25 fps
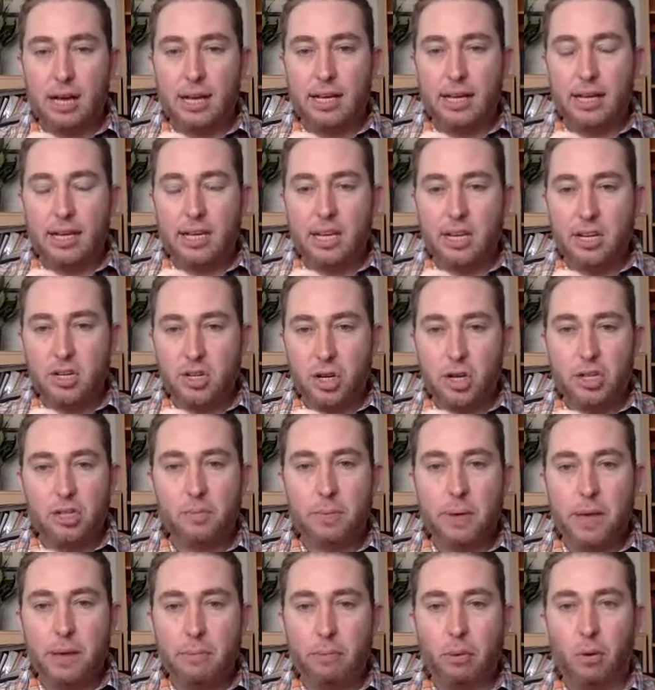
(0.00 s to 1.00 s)
indigenous
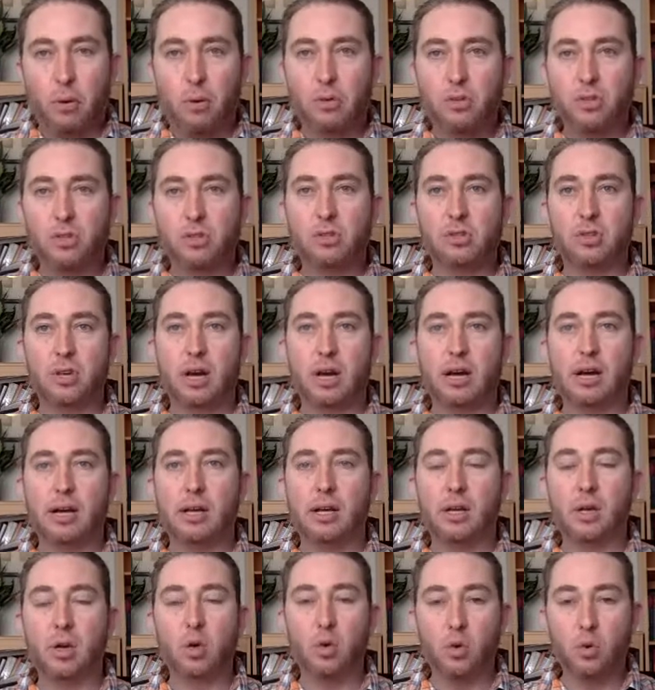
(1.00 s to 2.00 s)
peoples
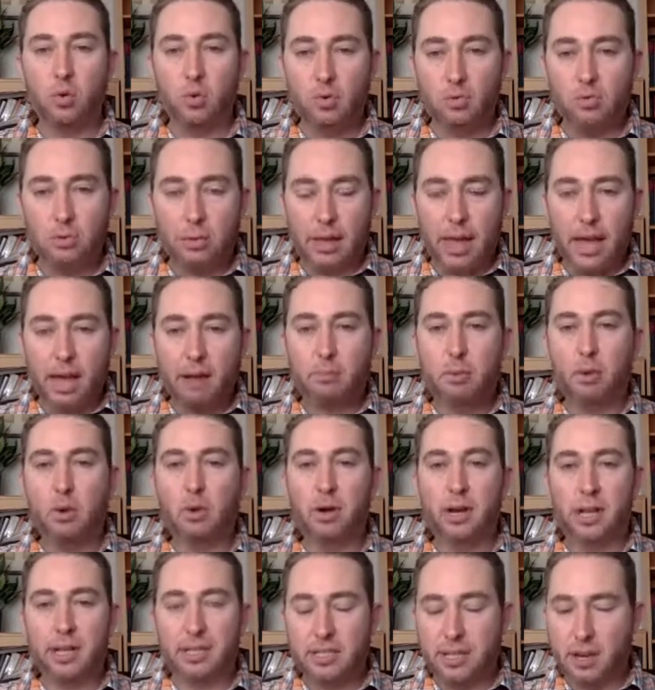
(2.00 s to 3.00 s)
who
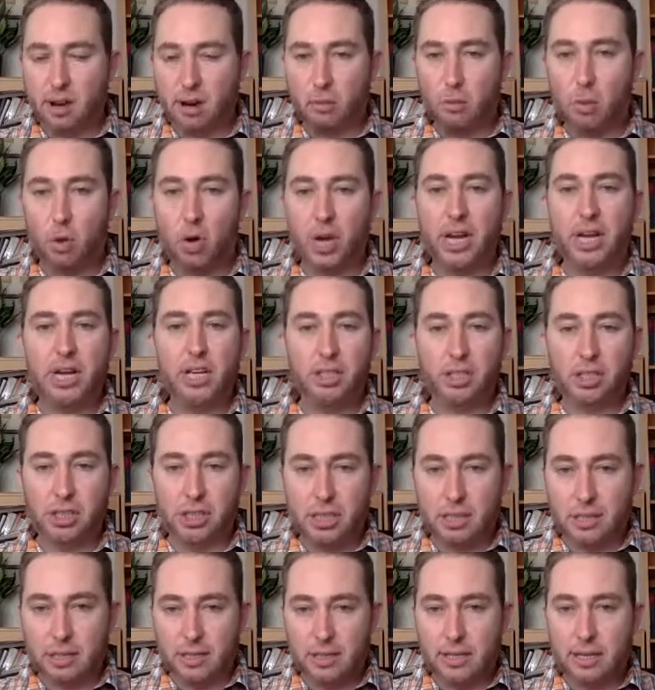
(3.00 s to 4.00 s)
labored in terrible
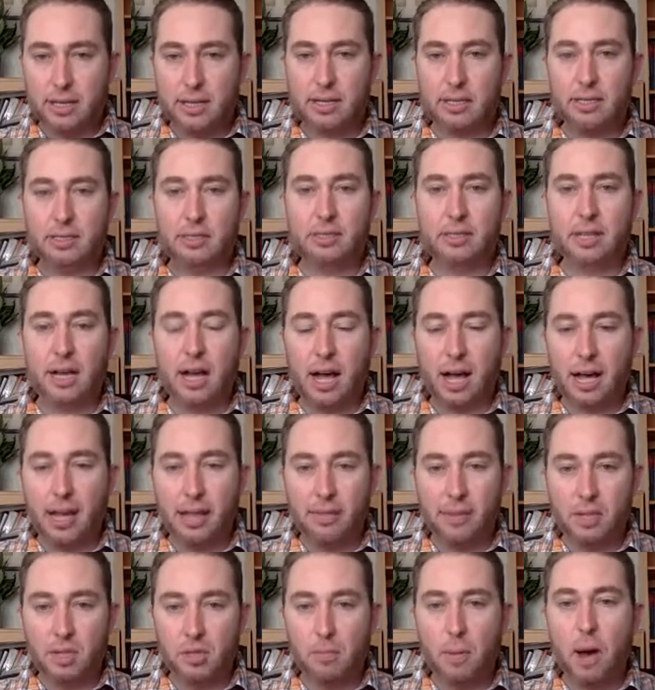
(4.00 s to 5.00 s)
conditions and
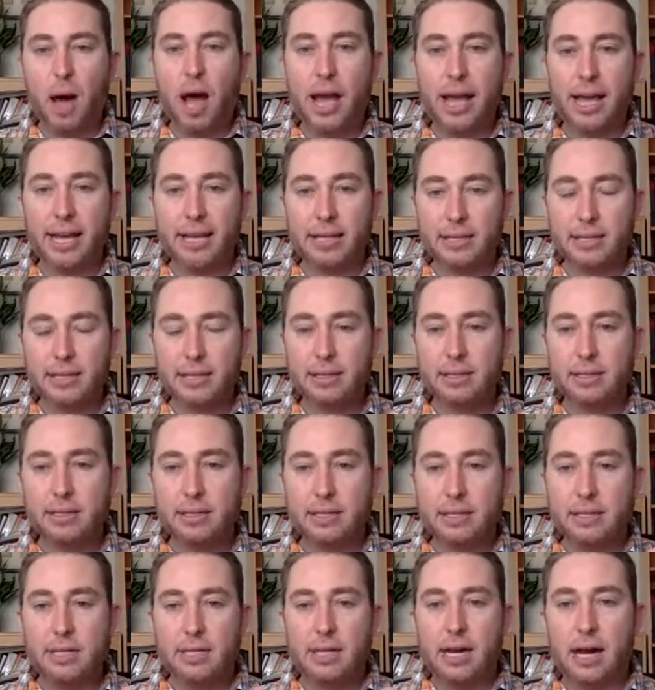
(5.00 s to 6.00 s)
in these mines.
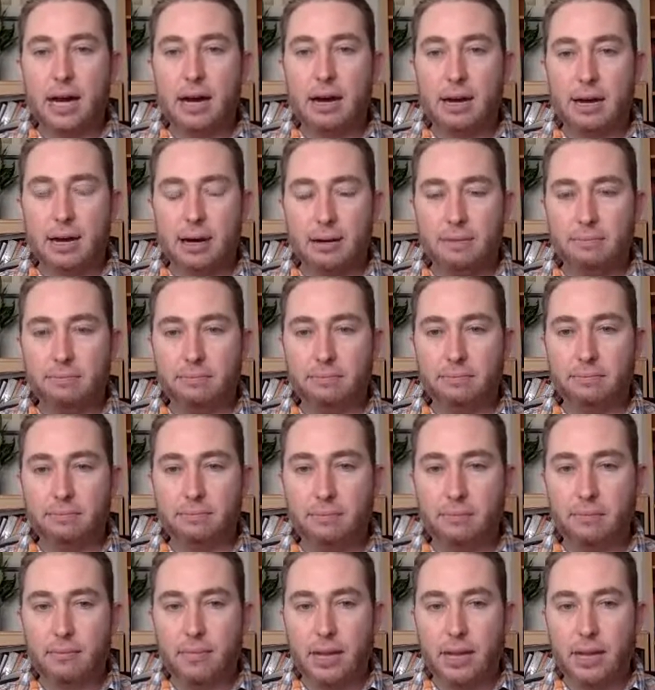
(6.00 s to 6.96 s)
And